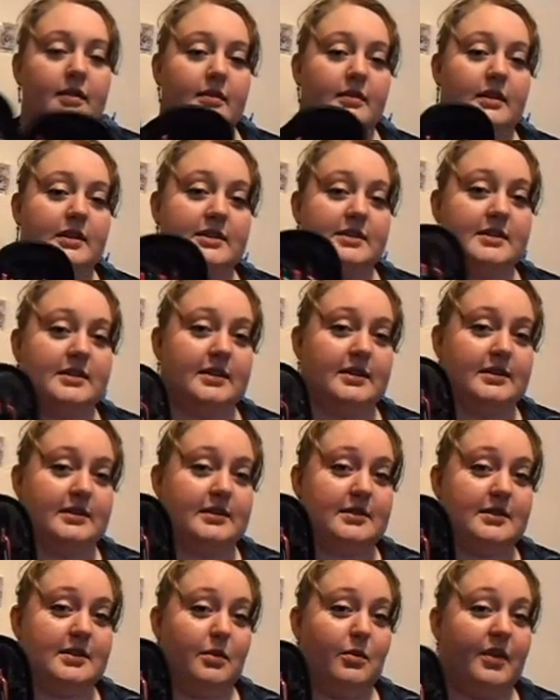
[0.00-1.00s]
This
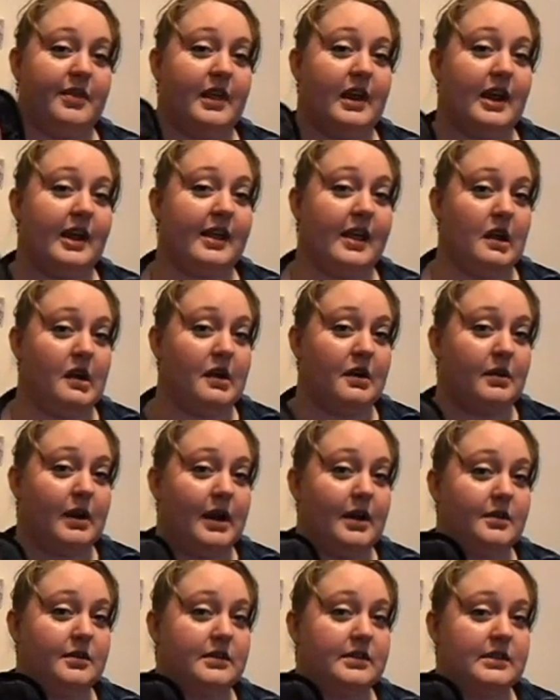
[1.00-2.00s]
is the one that I carry
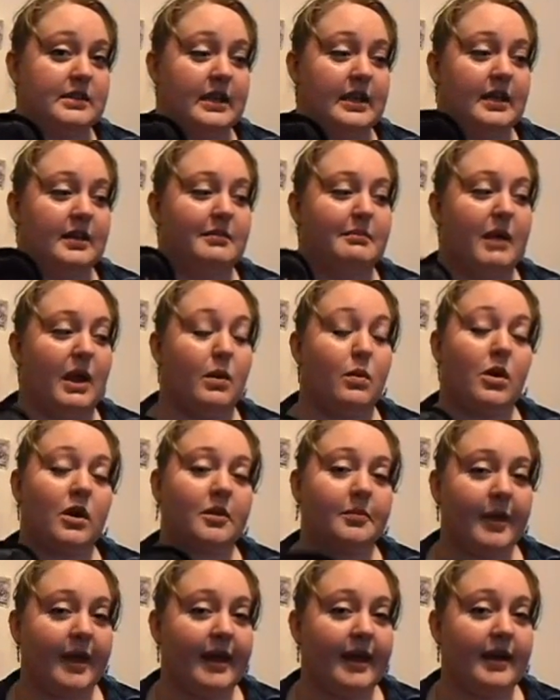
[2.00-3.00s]
around in my work
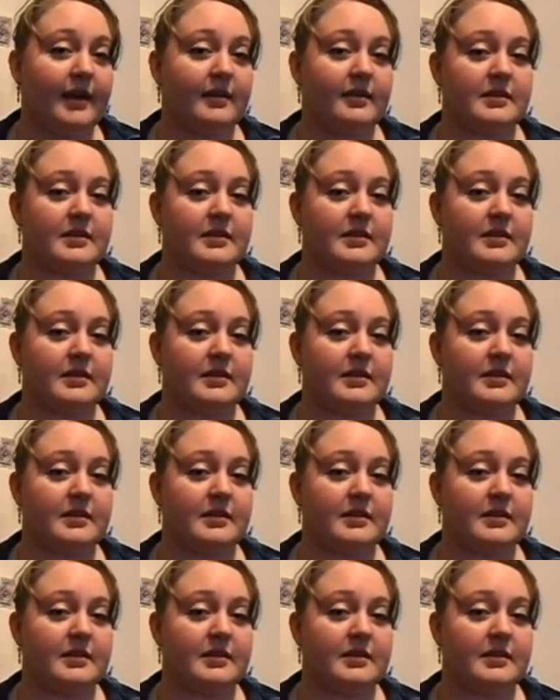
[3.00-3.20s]
bag.